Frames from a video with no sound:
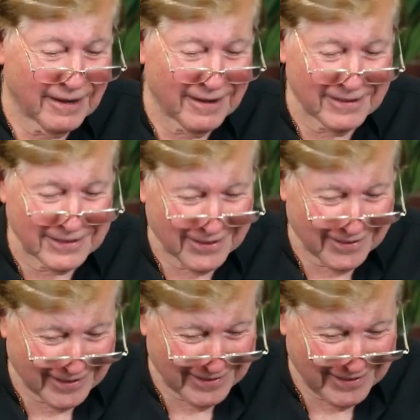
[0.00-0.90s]
Oh,
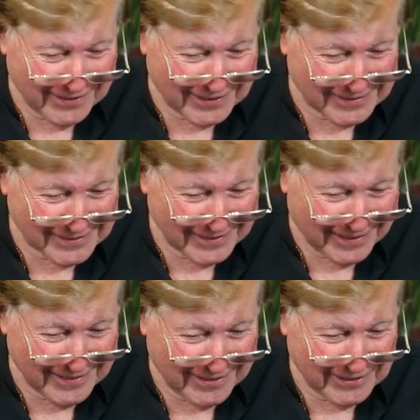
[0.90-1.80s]
God, I know it is.
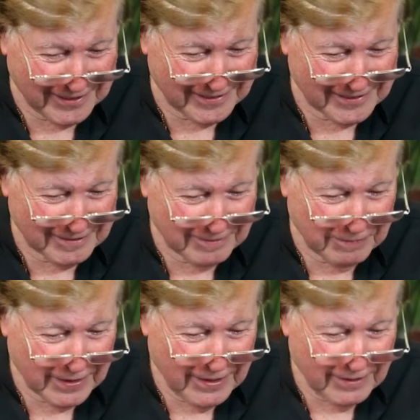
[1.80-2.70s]
I know it is.
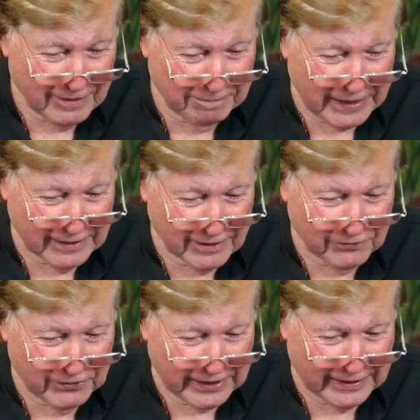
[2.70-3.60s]
The Battle of
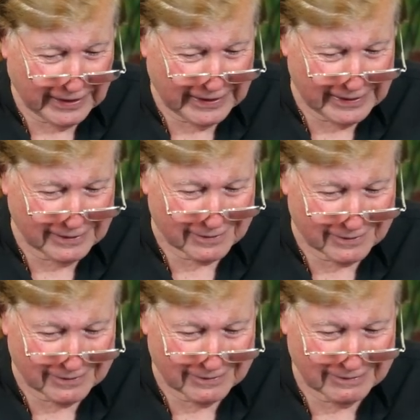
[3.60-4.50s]
Vinegar
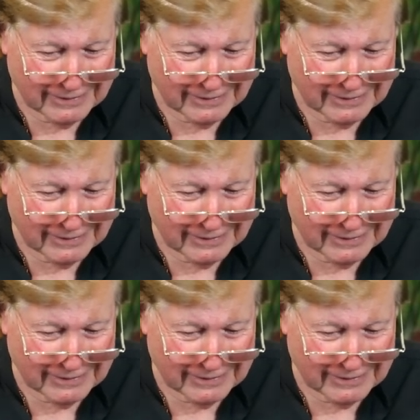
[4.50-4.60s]
Hill.